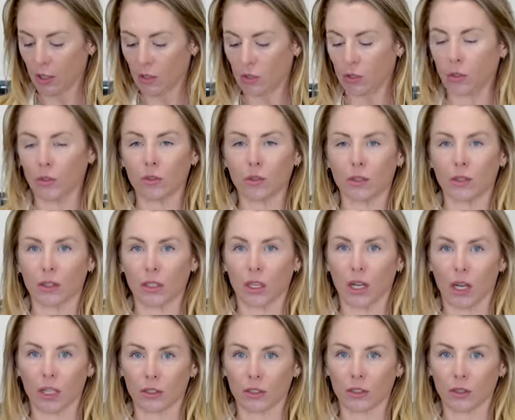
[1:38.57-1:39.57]
do just the
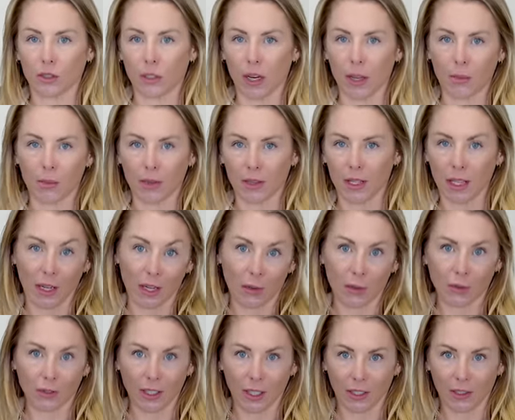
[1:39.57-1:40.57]
concentrate, but they
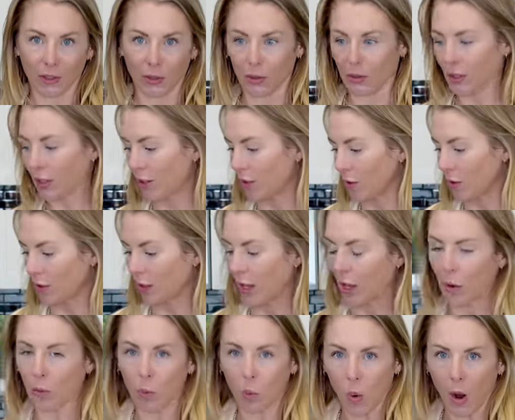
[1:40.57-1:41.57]
don't dilute it. They're
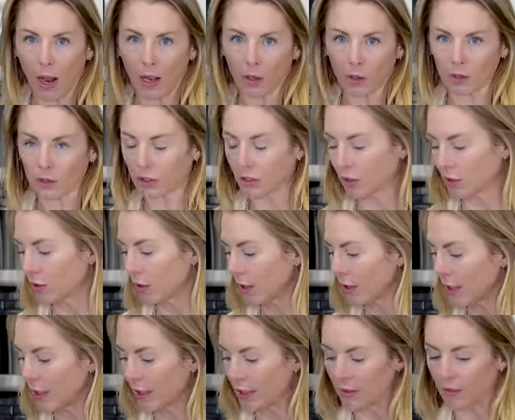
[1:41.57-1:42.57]
like wild
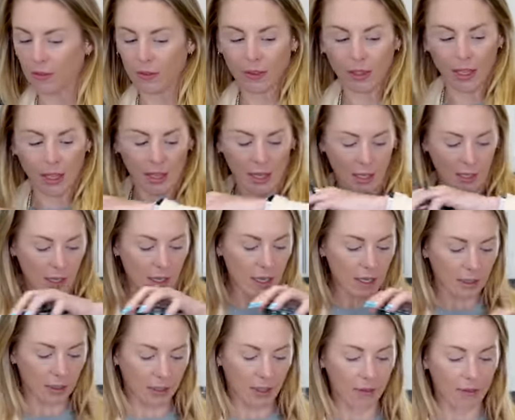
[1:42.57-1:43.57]
children. They live, they like
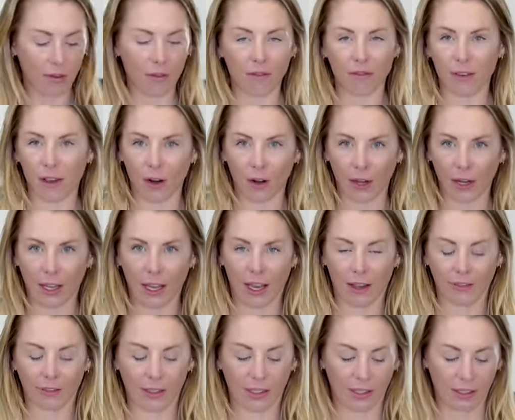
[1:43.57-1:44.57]
live a very
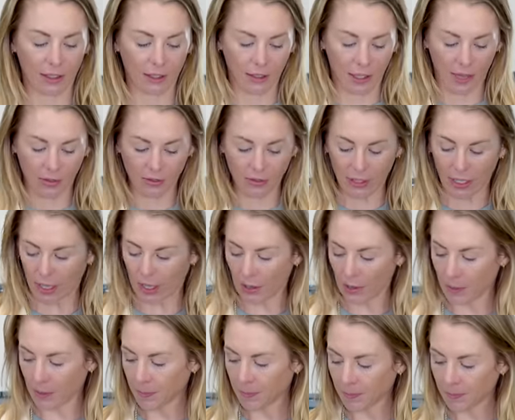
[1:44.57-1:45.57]
caffeinated
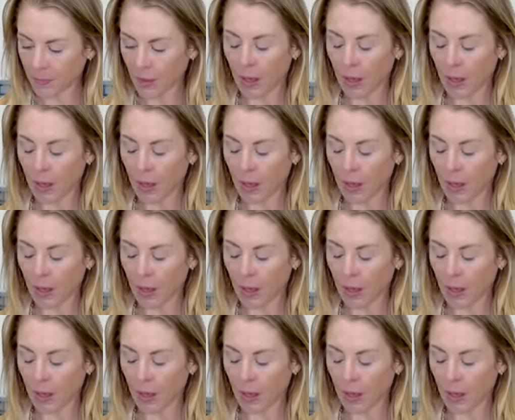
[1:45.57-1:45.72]
lifestyle.